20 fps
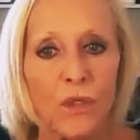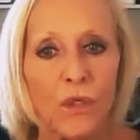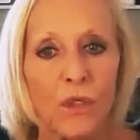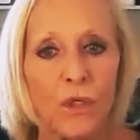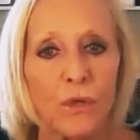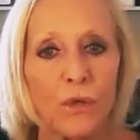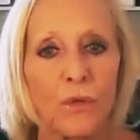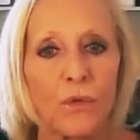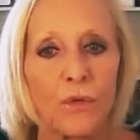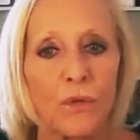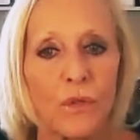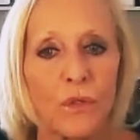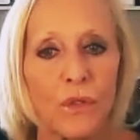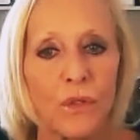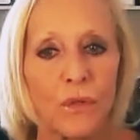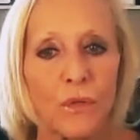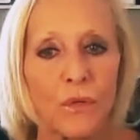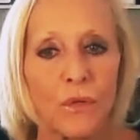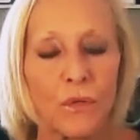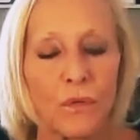to
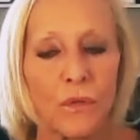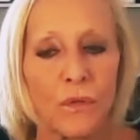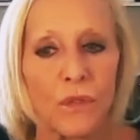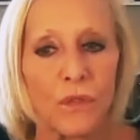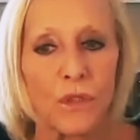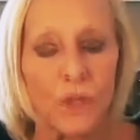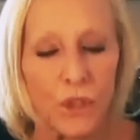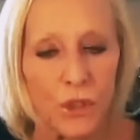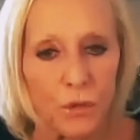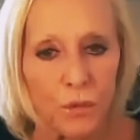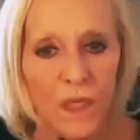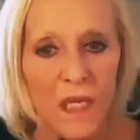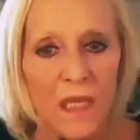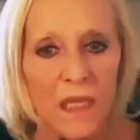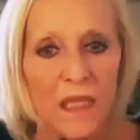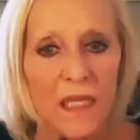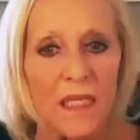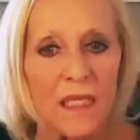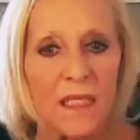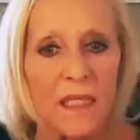to to
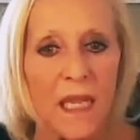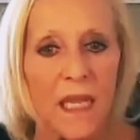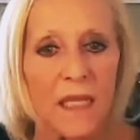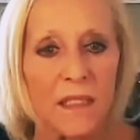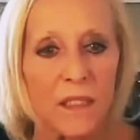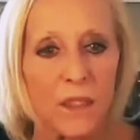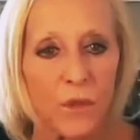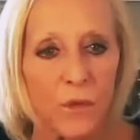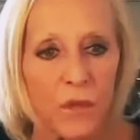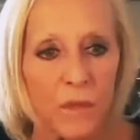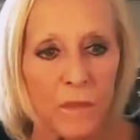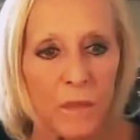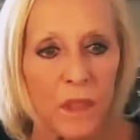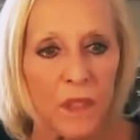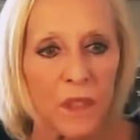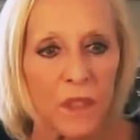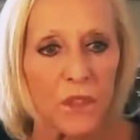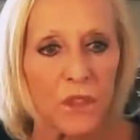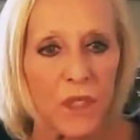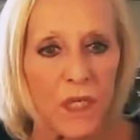treat this as a
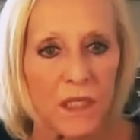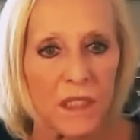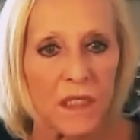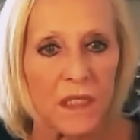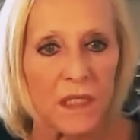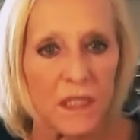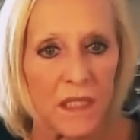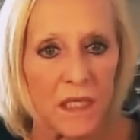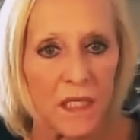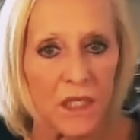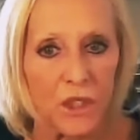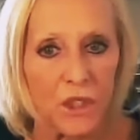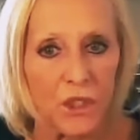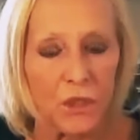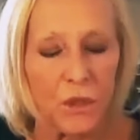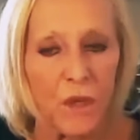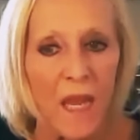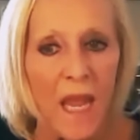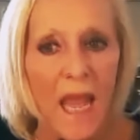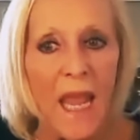criminal justice
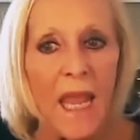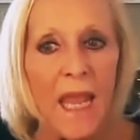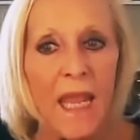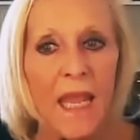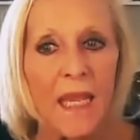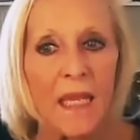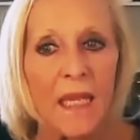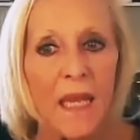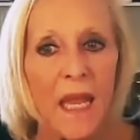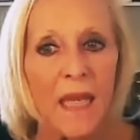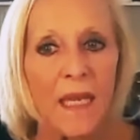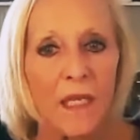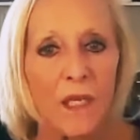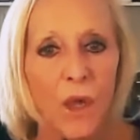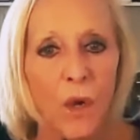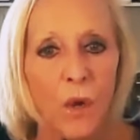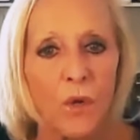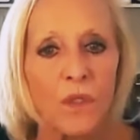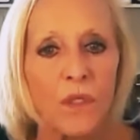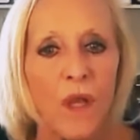issue it, and
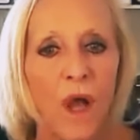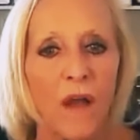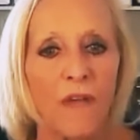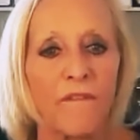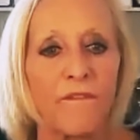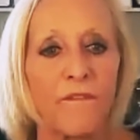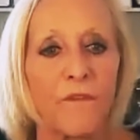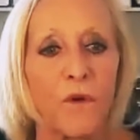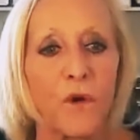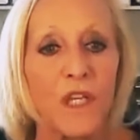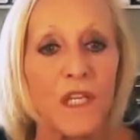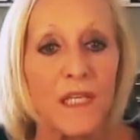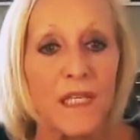it goes on for